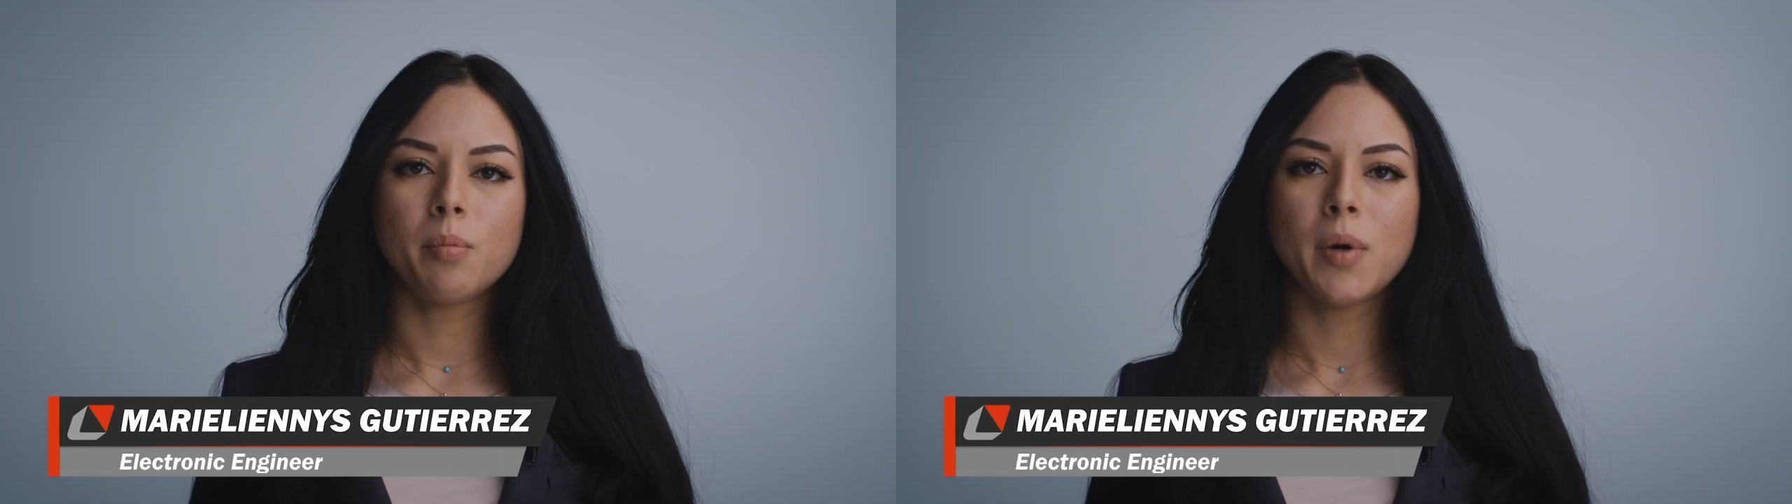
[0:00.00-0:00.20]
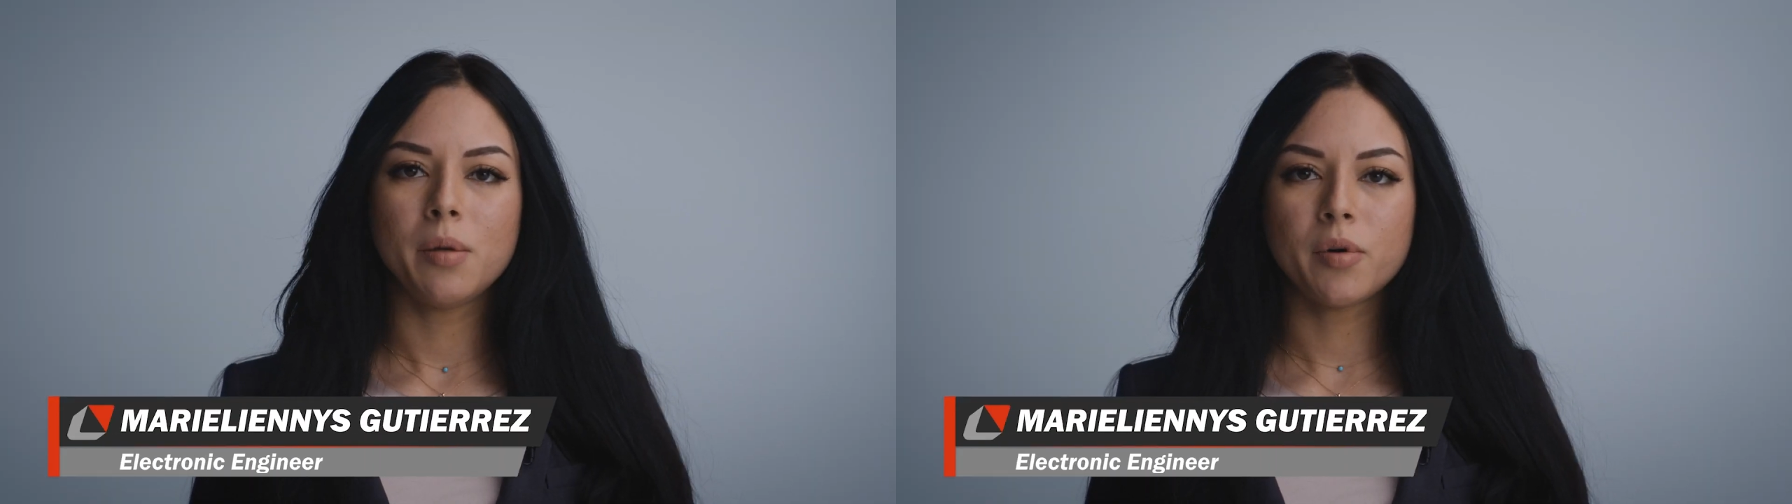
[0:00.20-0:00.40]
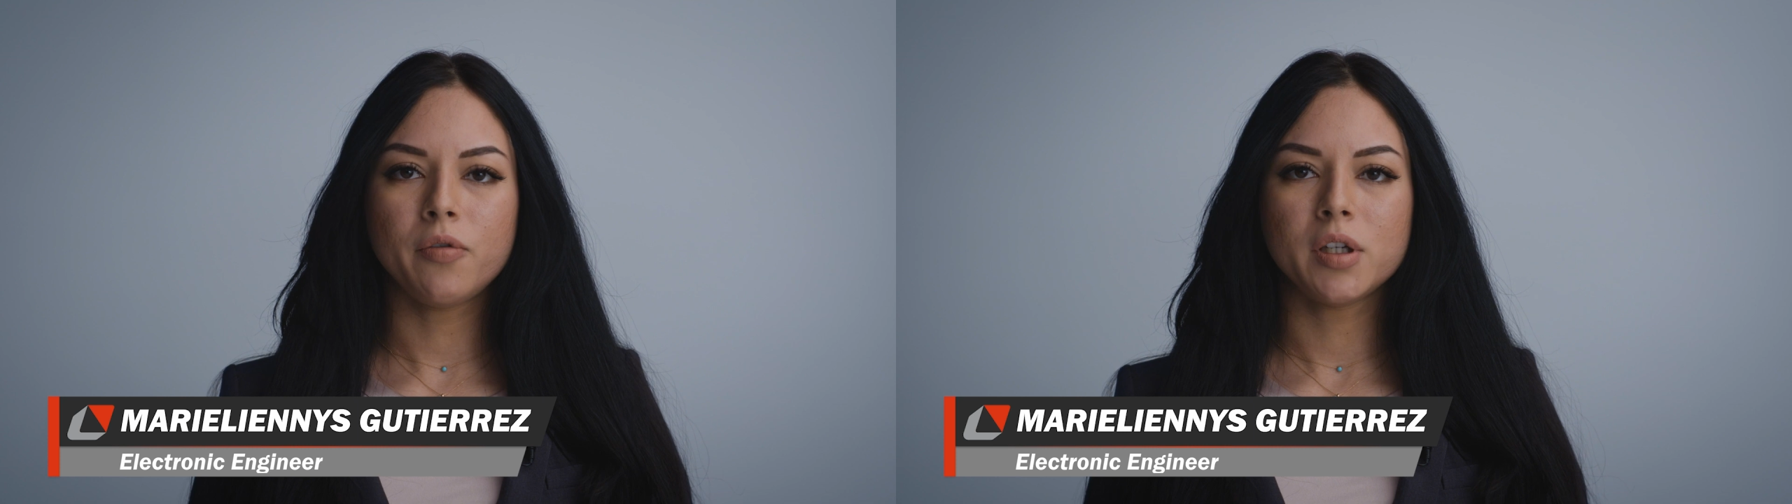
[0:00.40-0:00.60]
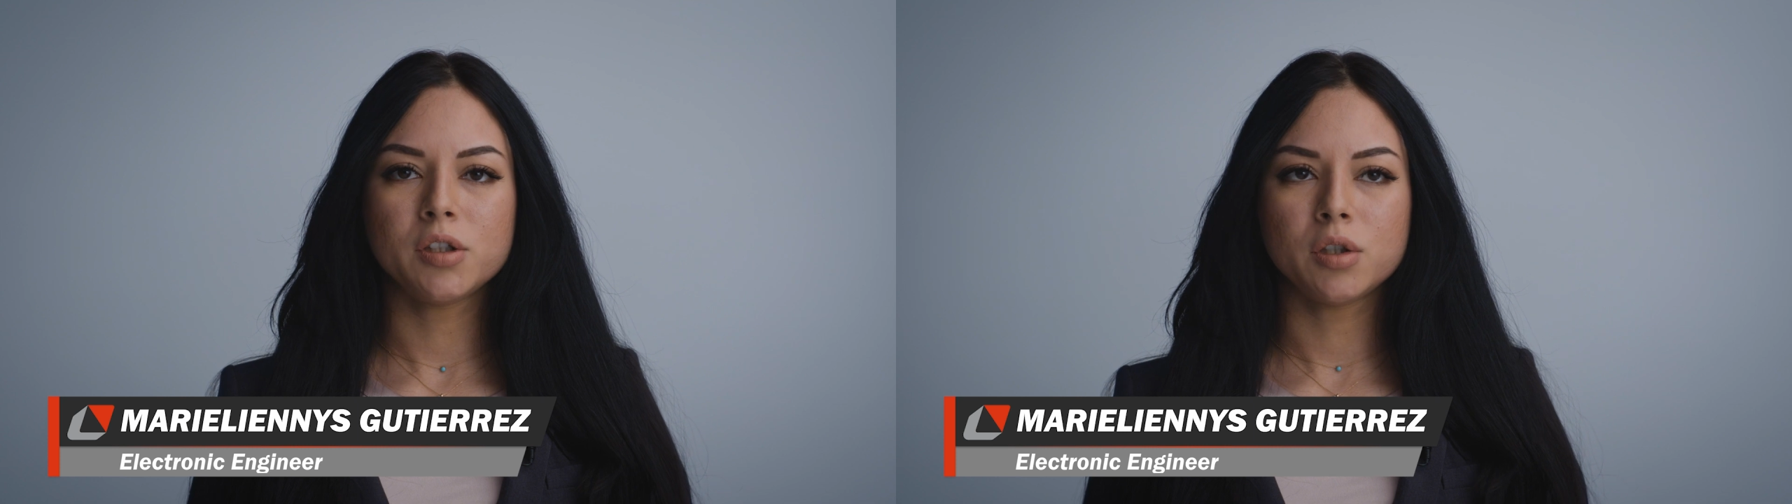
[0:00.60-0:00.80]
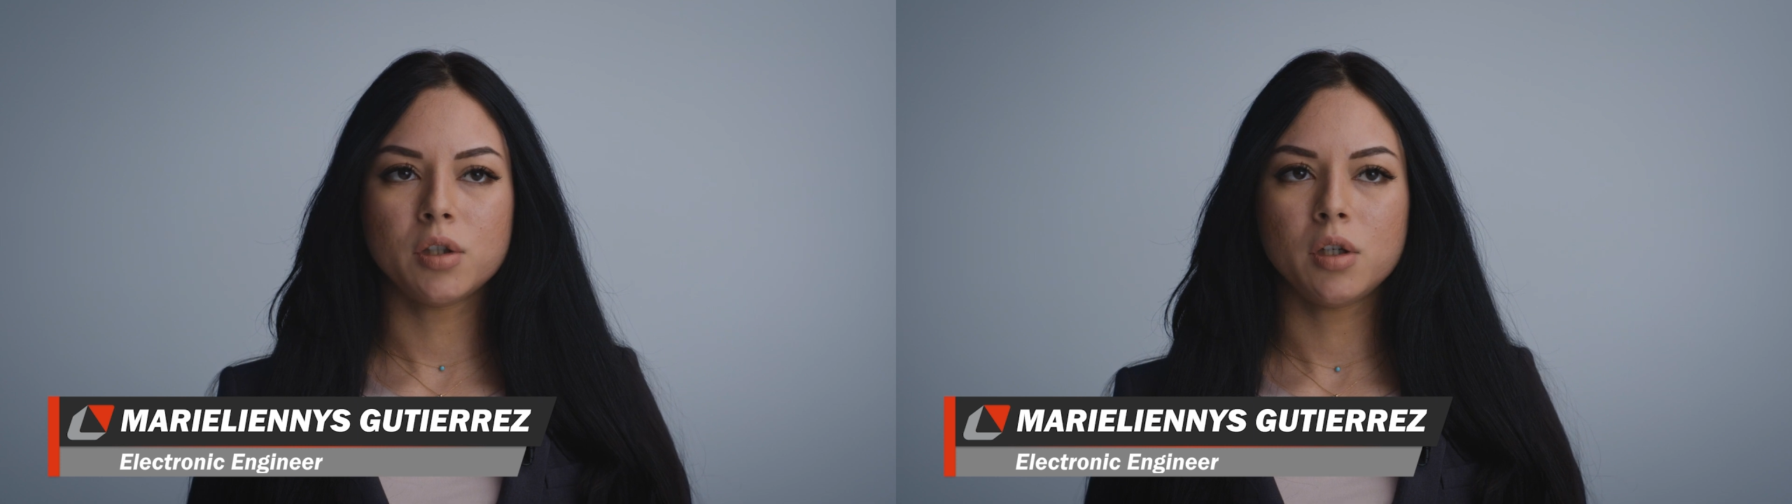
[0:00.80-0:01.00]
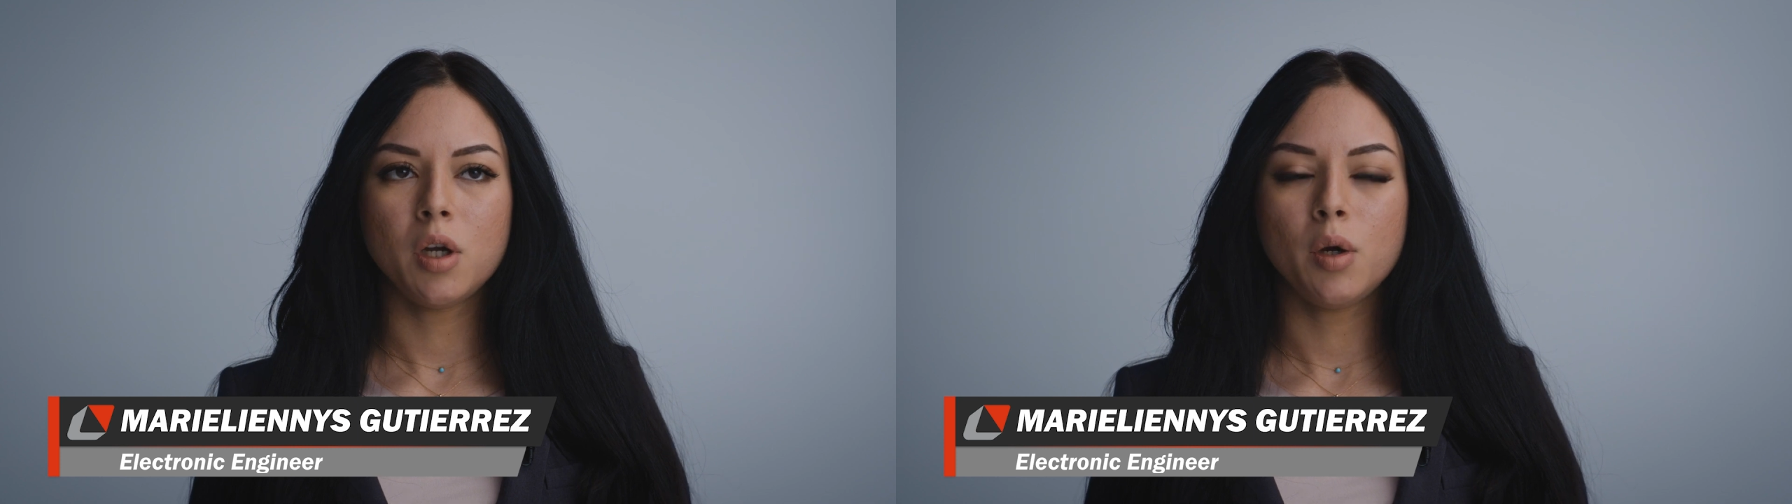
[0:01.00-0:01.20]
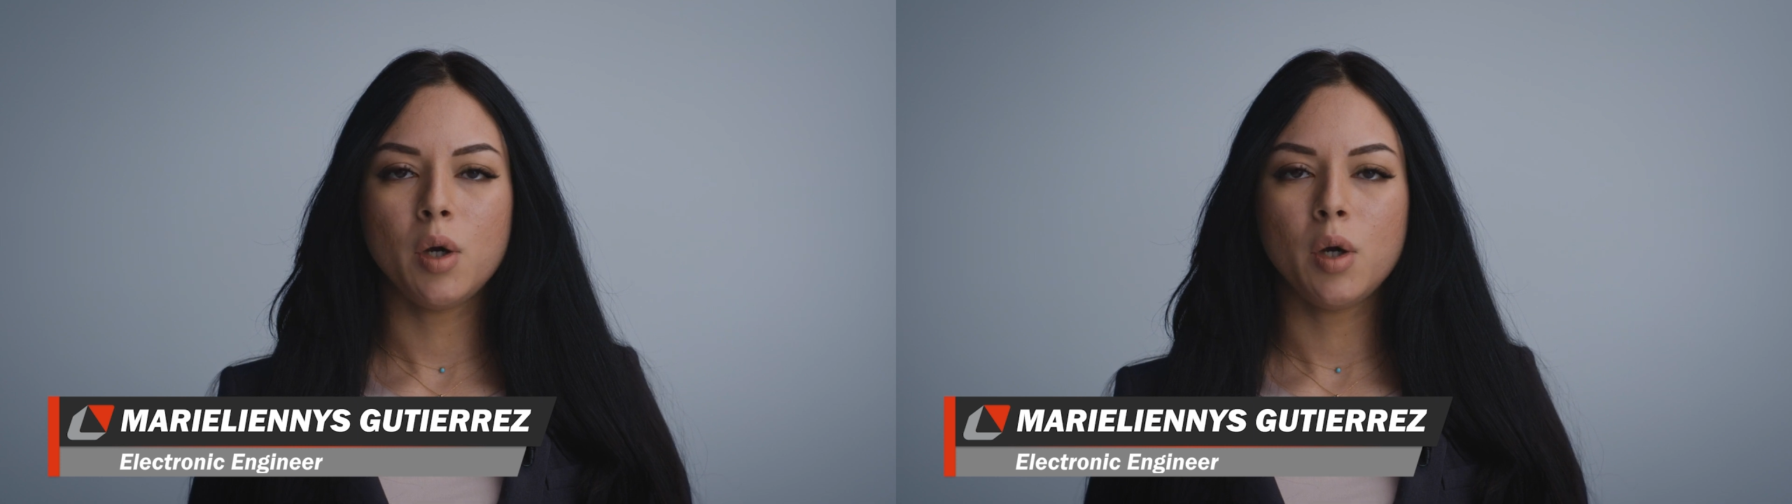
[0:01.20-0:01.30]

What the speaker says: by profession,